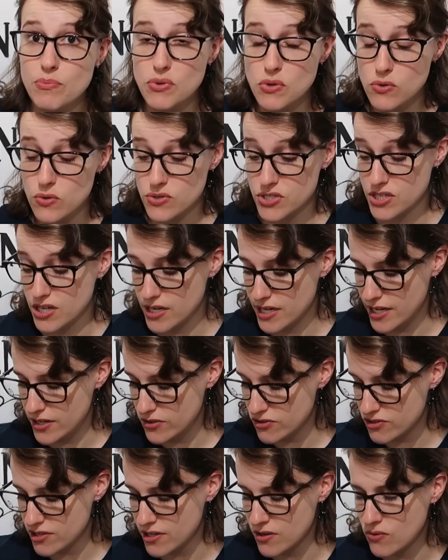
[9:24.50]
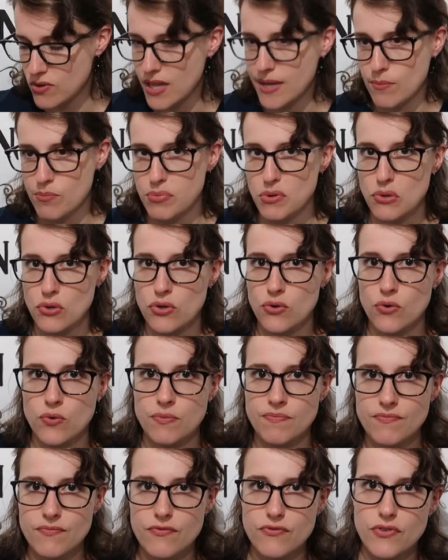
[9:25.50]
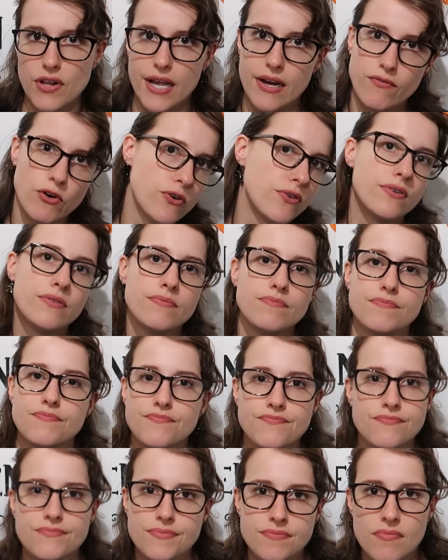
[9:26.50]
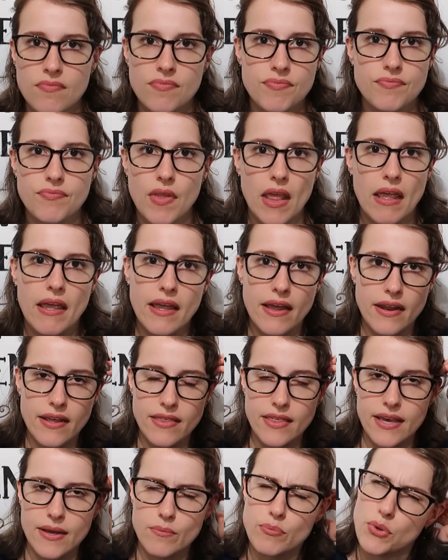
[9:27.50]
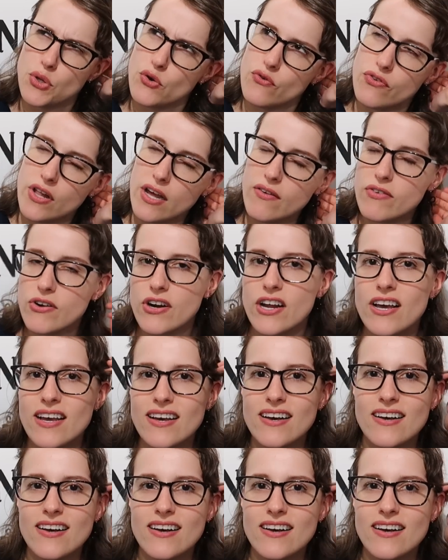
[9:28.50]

the blue is good. I usually don't like blue flavored anything blue flavored.